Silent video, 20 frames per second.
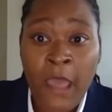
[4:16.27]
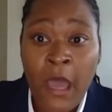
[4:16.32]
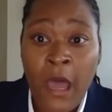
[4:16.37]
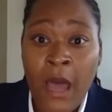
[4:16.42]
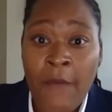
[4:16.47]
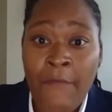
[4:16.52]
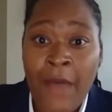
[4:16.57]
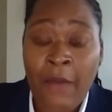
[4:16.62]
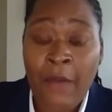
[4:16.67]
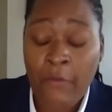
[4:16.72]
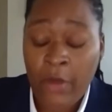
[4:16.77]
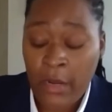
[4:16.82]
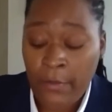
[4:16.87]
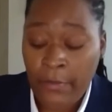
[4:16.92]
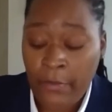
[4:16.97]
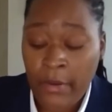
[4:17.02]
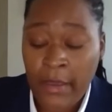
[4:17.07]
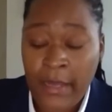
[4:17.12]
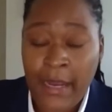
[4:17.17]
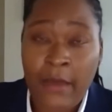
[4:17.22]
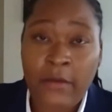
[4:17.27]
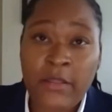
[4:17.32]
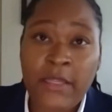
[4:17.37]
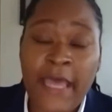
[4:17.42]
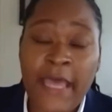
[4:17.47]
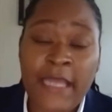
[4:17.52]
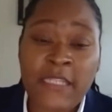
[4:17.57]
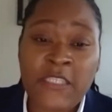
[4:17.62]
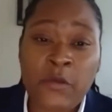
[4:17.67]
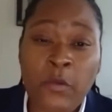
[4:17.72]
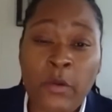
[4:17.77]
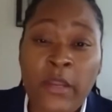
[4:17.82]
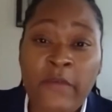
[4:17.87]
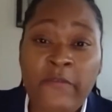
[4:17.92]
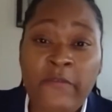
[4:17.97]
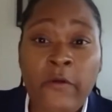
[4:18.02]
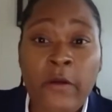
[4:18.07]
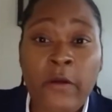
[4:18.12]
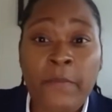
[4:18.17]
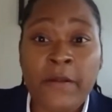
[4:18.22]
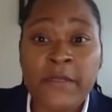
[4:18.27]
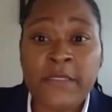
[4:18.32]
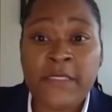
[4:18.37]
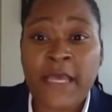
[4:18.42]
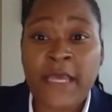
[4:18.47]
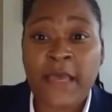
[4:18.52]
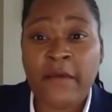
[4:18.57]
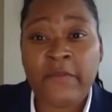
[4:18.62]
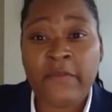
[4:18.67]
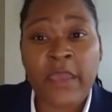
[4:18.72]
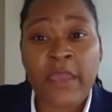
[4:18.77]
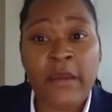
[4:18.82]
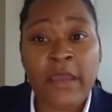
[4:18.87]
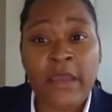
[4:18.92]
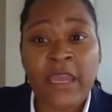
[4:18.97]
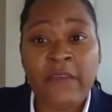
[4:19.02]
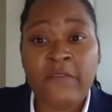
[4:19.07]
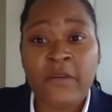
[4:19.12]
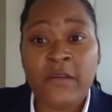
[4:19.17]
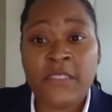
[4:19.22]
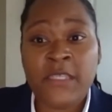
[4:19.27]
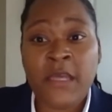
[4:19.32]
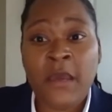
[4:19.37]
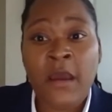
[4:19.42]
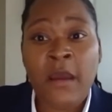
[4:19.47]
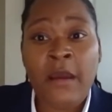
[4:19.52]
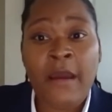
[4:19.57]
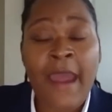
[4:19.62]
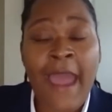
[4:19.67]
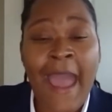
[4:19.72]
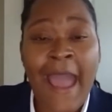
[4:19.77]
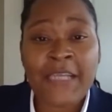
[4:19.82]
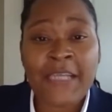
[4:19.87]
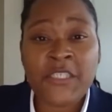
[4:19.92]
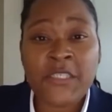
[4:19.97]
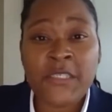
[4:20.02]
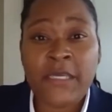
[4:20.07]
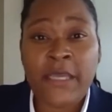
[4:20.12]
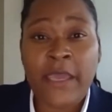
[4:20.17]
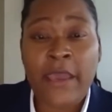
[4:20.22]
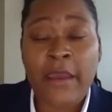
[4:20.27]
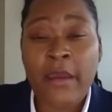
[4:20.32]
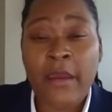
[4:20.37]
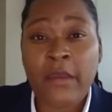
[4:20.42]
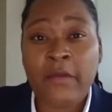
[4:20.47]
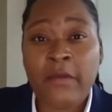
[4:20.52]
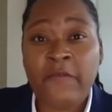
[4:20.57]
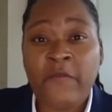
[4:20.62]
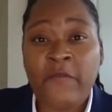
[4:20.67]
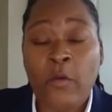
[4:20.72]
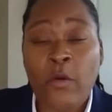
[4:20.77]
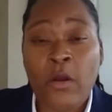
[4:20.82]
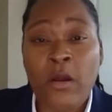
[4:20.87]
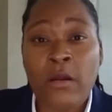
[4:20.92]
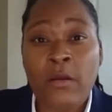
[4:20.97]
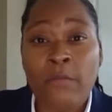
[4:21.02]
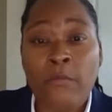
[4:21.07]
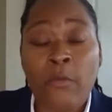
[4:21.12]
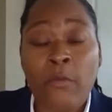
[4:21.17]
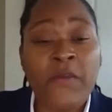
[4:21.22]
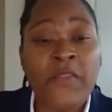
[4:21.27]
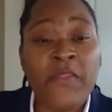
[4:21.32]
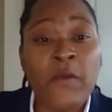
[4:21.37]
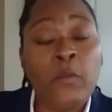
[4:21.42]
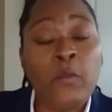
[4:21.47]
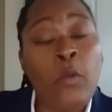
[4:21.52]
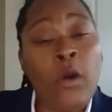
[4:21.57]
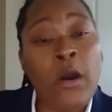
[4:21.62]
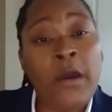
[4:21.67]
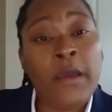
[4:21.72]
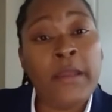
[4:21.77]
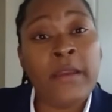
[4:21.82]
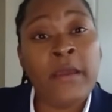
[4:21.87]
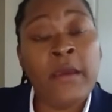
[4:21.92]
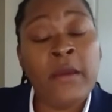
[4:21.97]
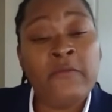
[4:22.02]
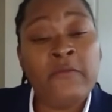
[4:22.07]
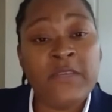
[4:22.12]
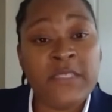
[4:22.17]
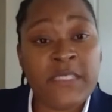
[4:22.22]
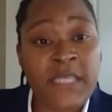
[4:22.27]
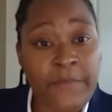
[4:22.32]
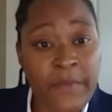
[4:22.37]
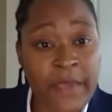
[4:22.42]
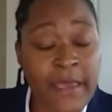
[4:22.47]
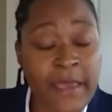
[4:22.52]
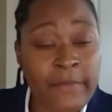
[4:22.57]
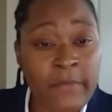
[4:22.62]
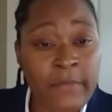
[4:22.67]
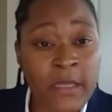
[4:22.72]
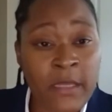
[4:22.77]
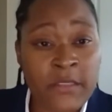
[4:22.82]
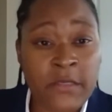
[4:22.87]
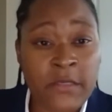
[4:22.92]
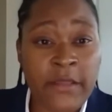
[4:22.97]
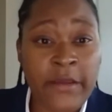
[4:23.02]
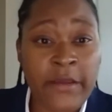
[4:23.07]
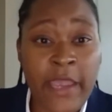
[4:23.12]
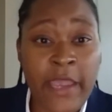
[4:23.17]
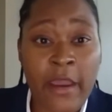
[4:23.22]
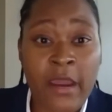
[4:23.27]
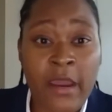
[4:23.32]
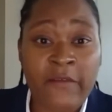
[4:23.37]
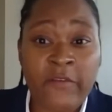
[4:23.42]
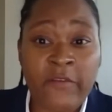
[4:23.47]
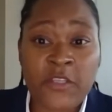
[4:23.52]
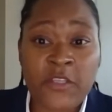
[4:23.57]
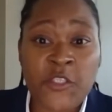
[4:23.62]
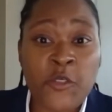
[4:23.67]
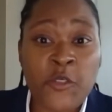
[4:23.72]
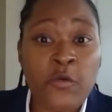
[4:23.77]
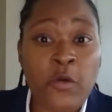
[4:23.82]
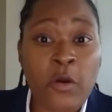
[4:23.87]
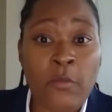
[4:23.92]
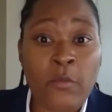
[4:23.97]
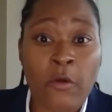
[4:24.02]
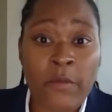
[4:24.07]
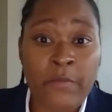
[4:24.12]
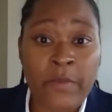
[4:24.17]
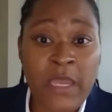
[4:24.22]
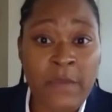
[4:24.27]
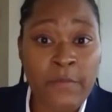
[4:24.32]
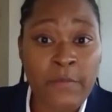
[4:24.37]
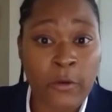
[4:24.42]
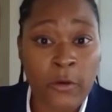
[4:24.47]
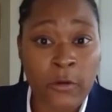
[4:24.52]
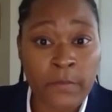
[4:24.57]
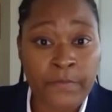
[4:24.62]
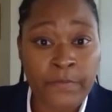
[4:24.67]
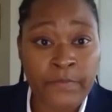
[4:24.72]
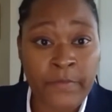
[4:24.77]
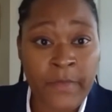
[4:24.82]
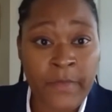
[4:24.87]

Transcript: I want to point out that 24% of caregivers are actually caring for more than one recipient. So they're caring for 2 or more people.